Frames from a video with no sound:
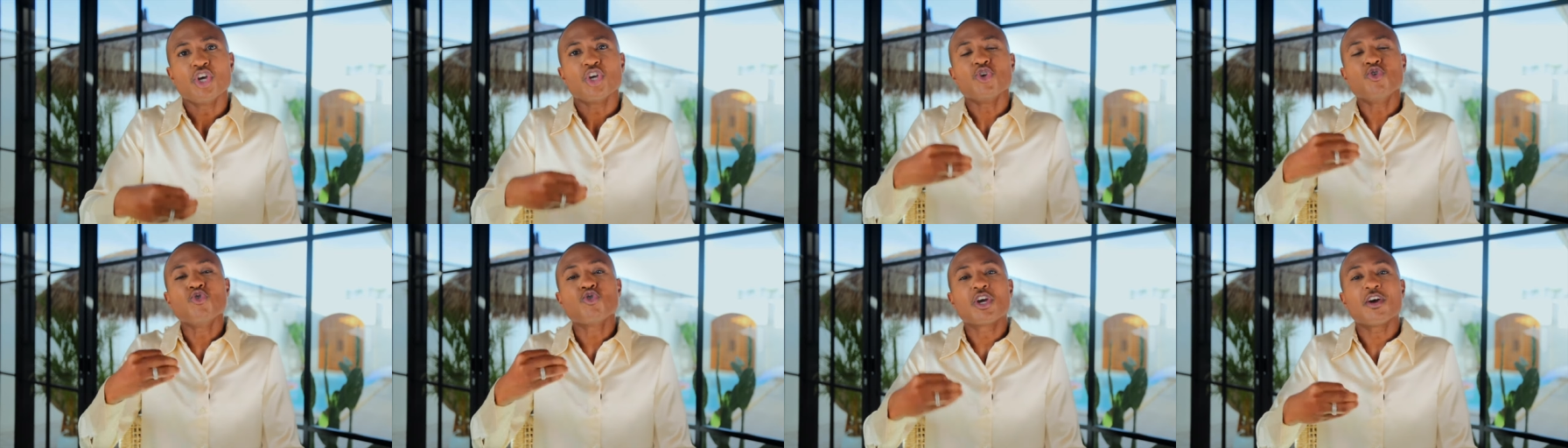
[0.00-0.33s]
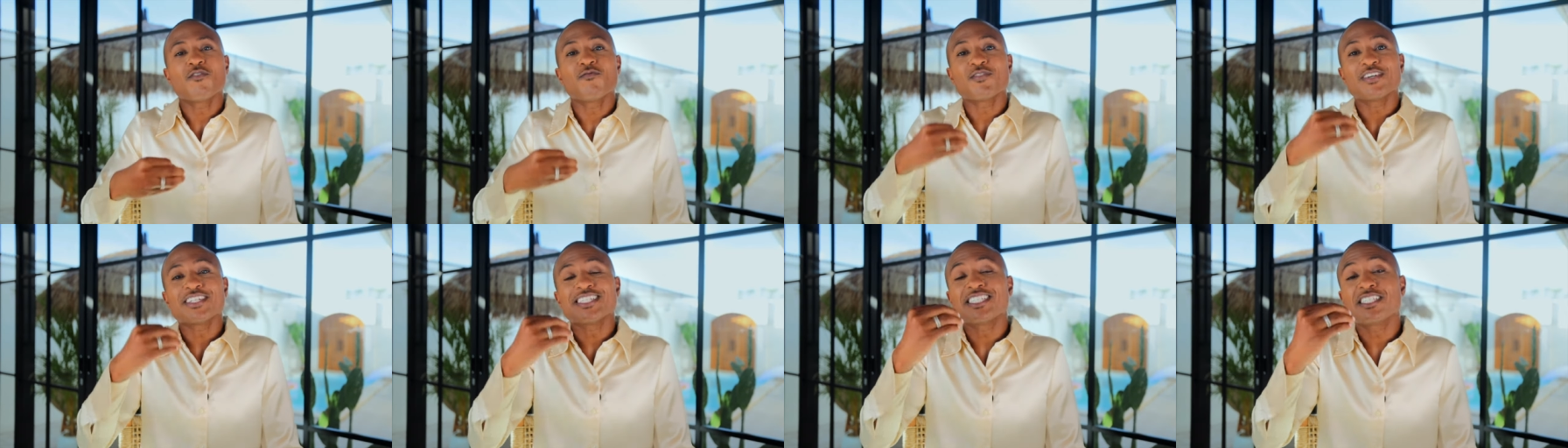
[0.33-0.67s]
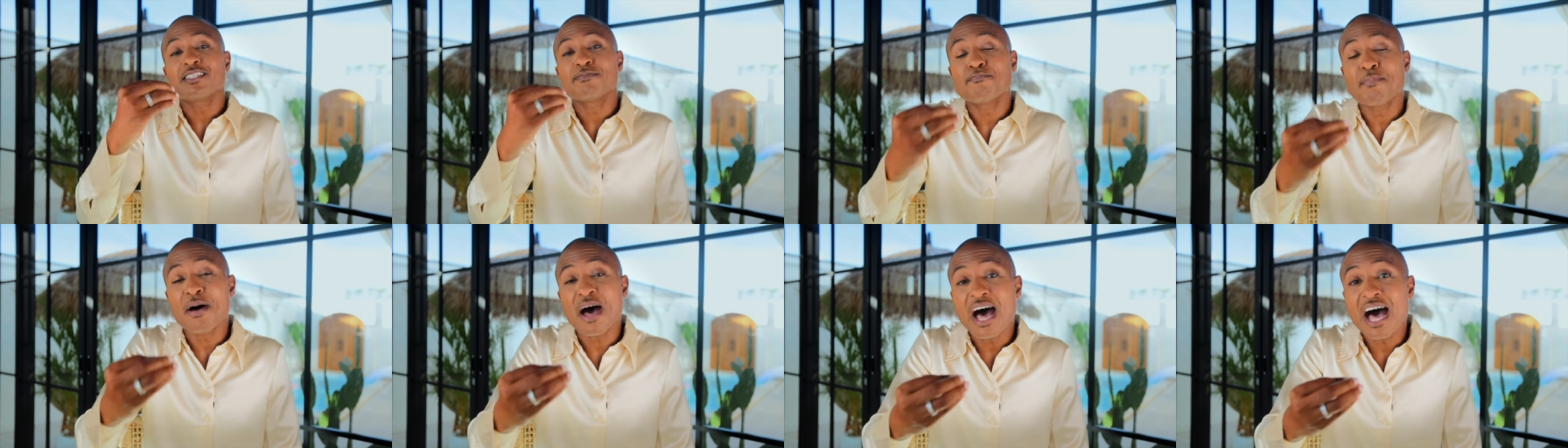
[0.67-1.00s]
You can
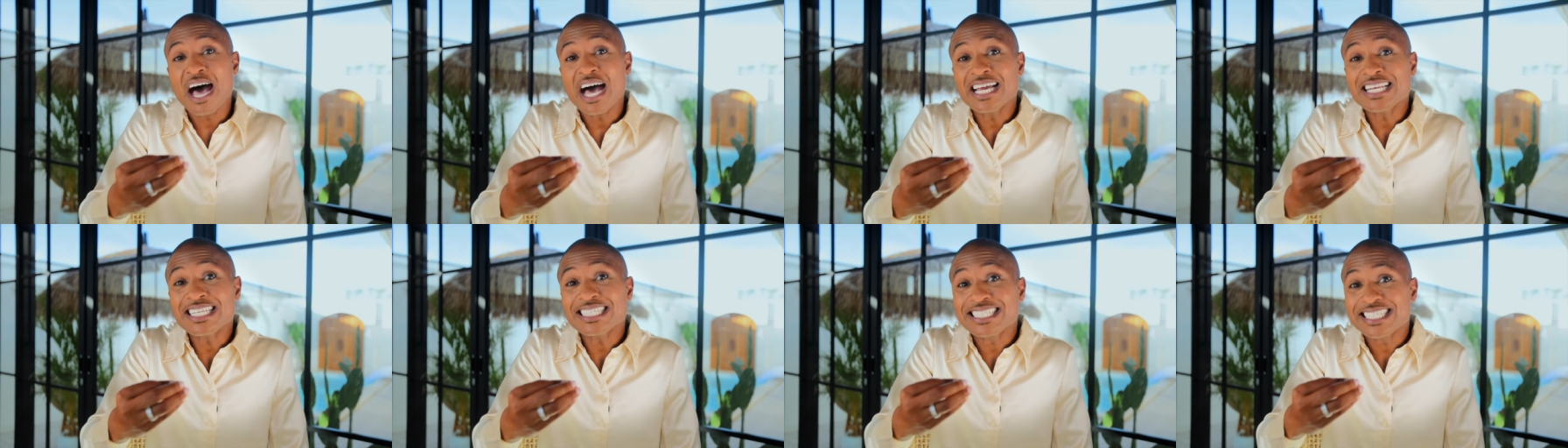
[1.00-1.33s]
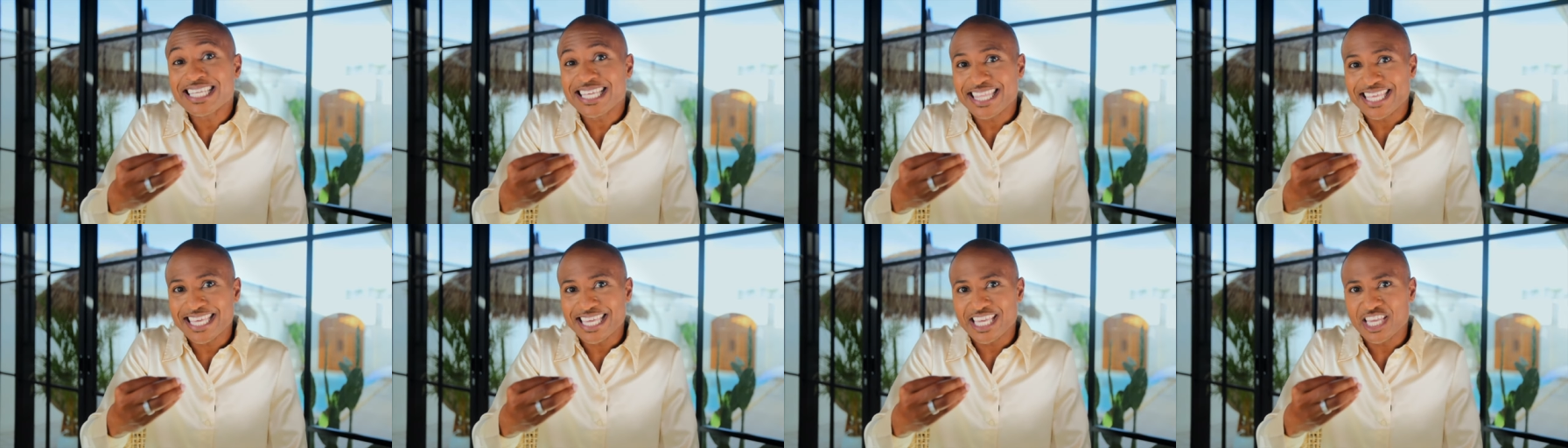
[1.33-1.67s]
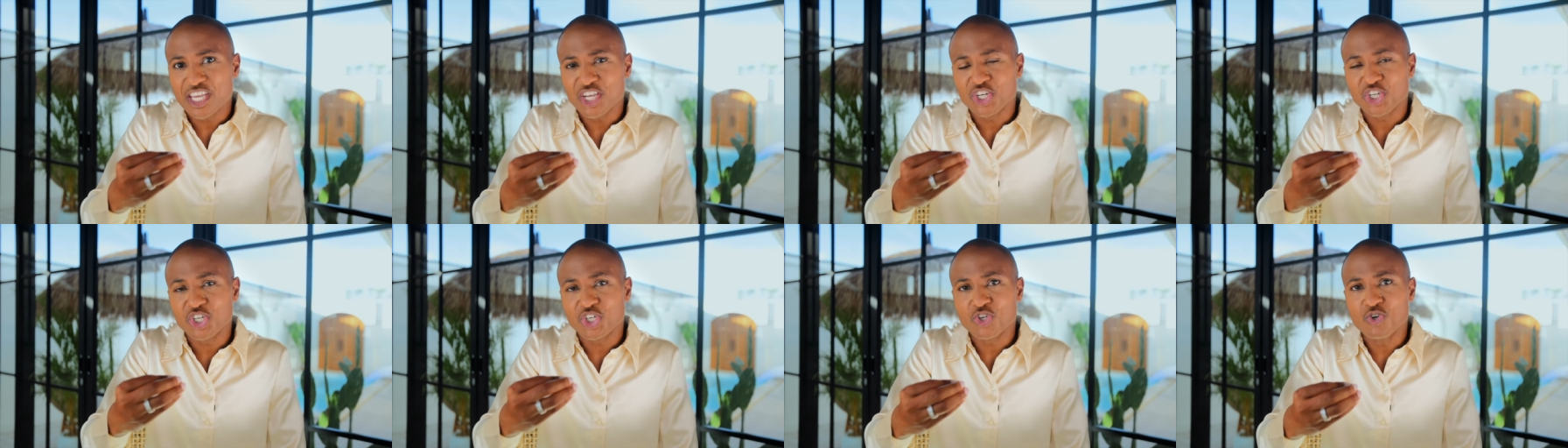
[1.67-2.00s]
respond to the
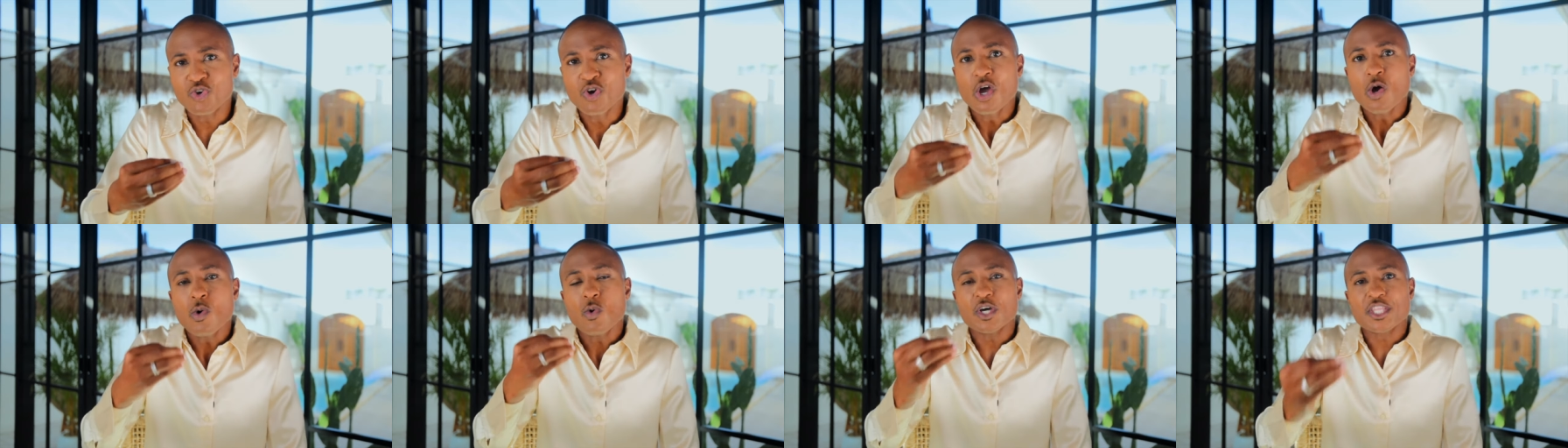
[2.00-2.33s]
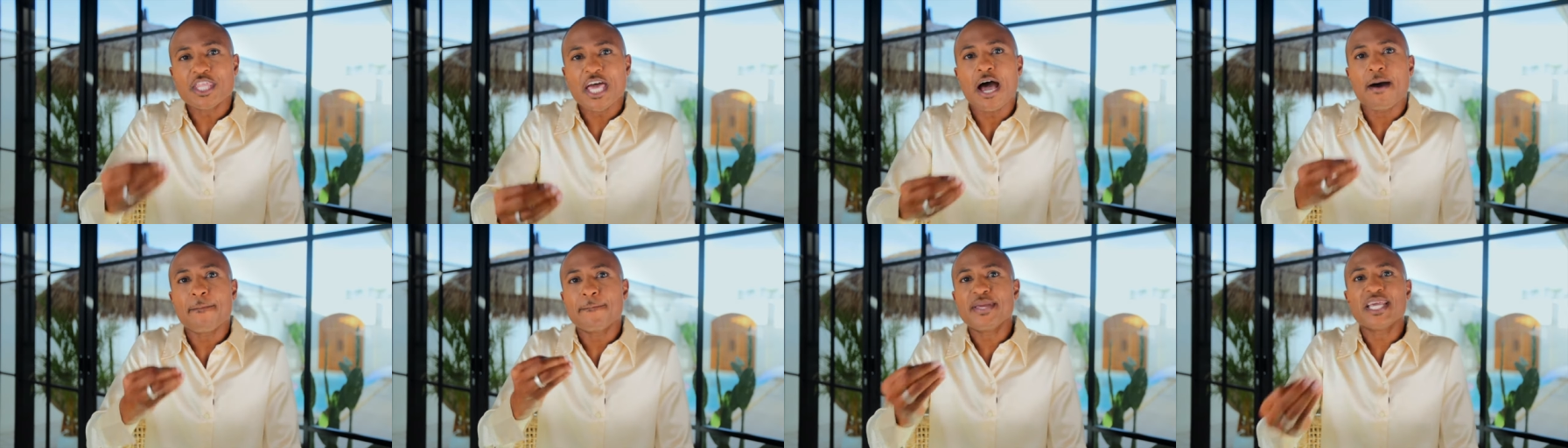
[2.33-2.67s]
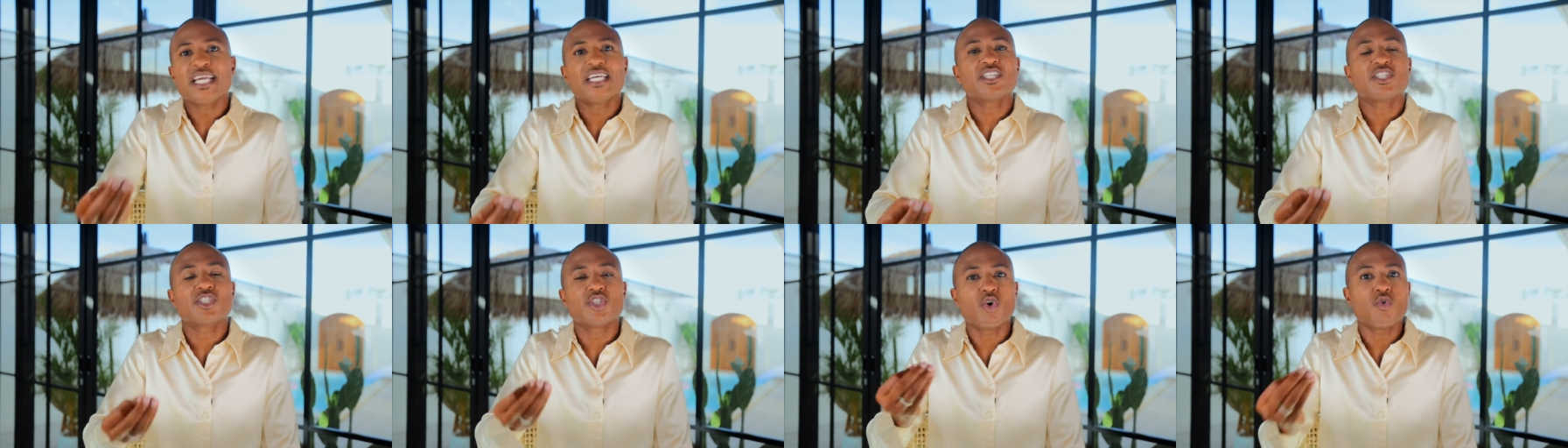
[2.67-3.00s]
issue without
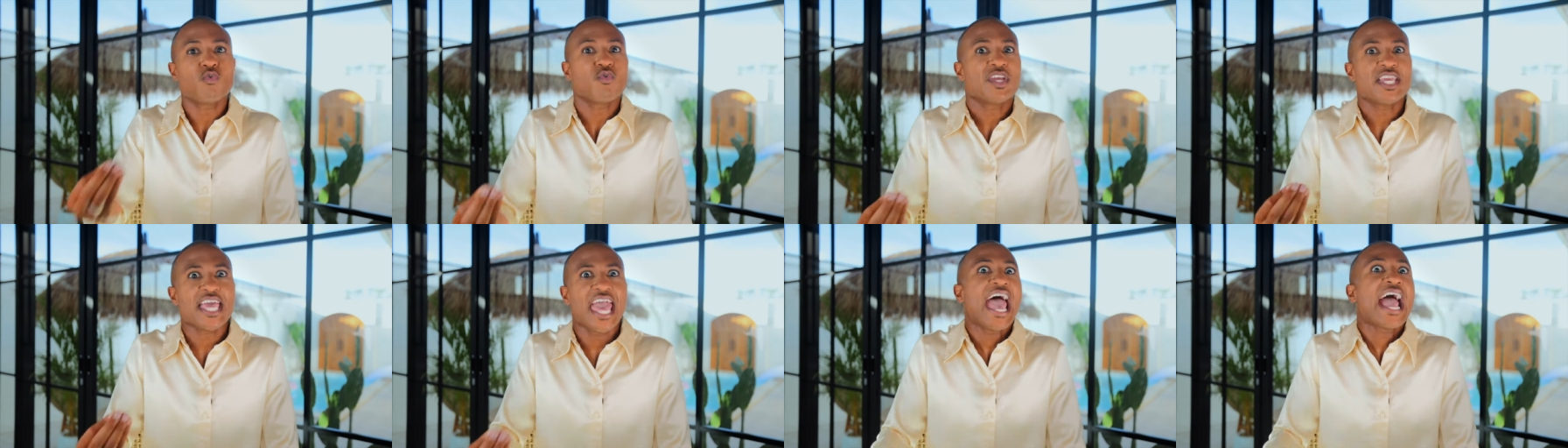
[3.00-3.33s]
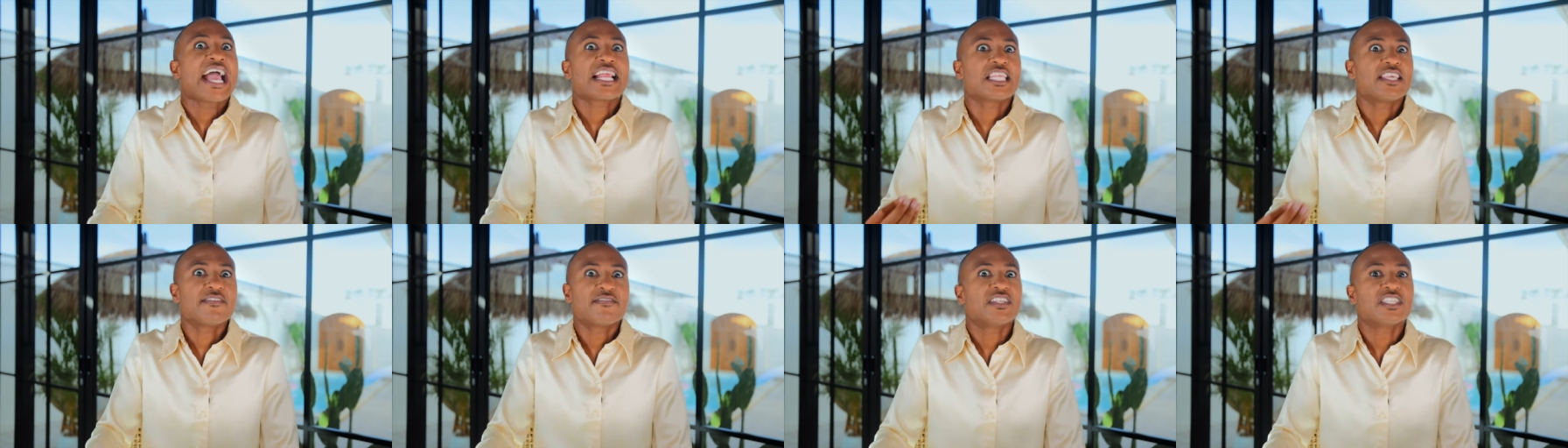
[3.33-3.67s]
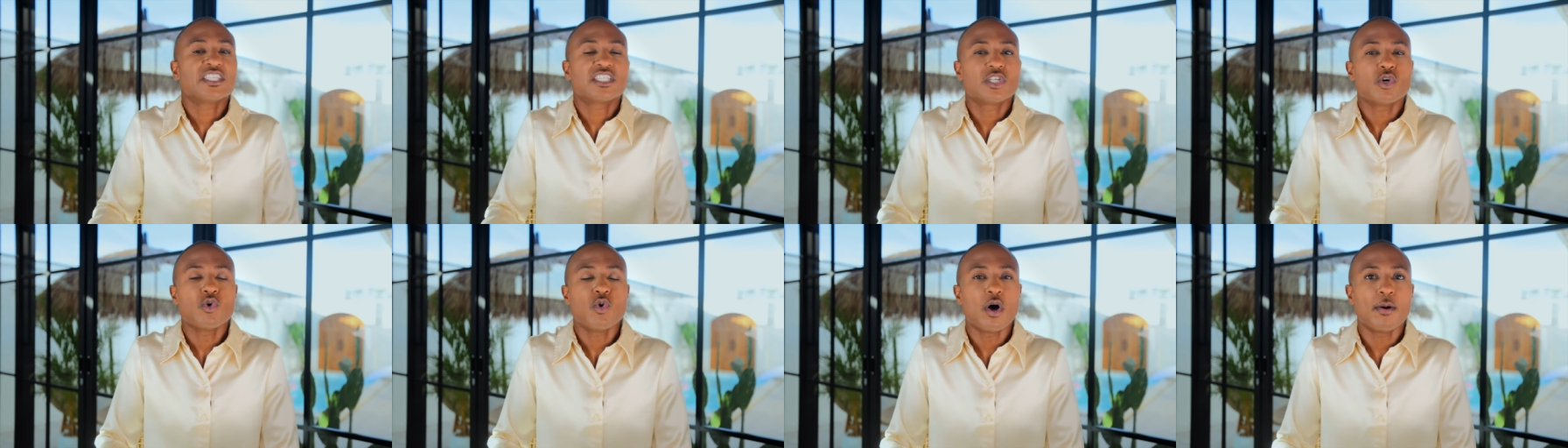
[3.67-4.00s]
being so reactive
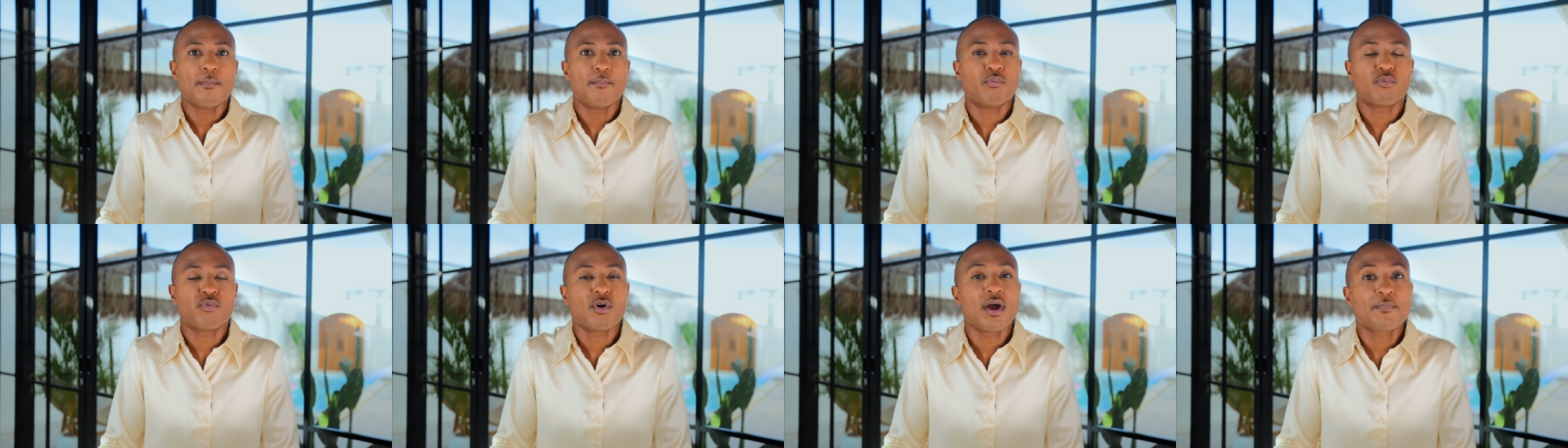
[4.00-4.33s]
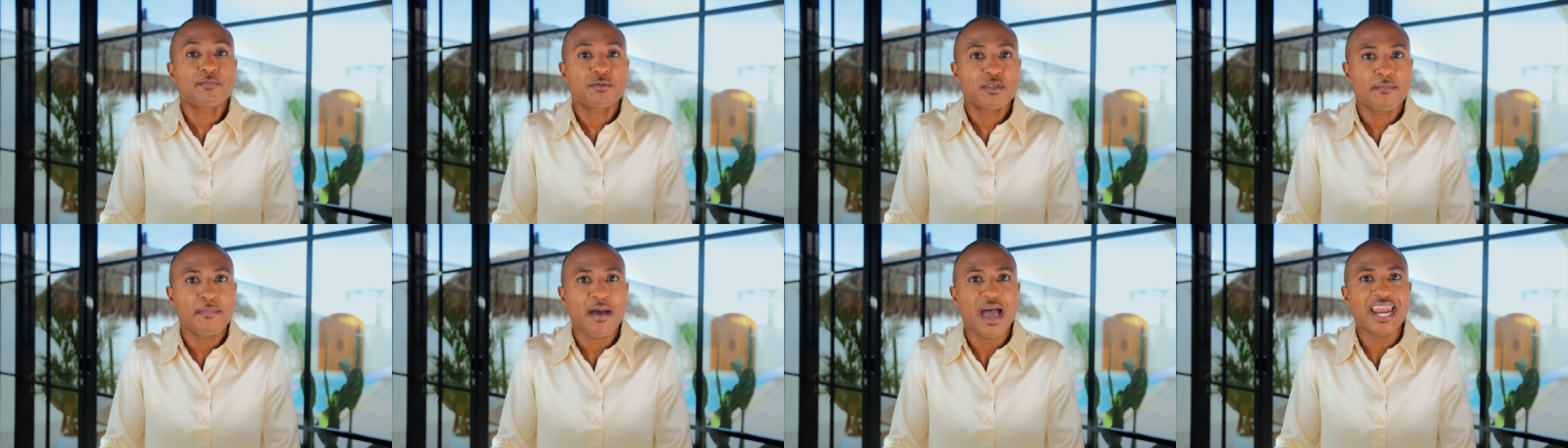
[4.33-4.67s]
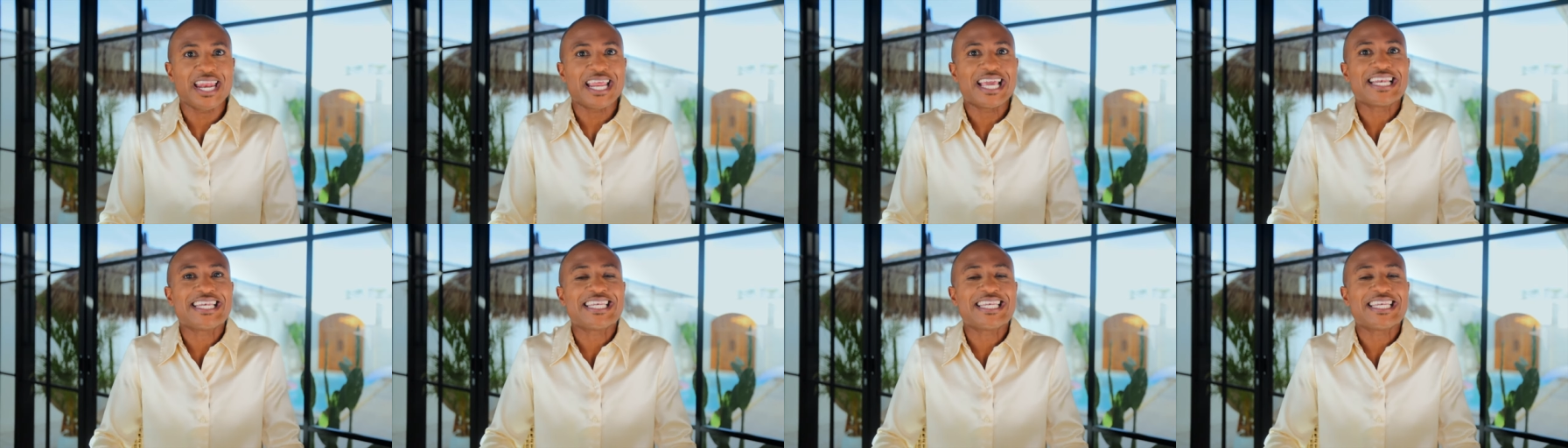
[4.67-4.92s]
and so abrupt about it.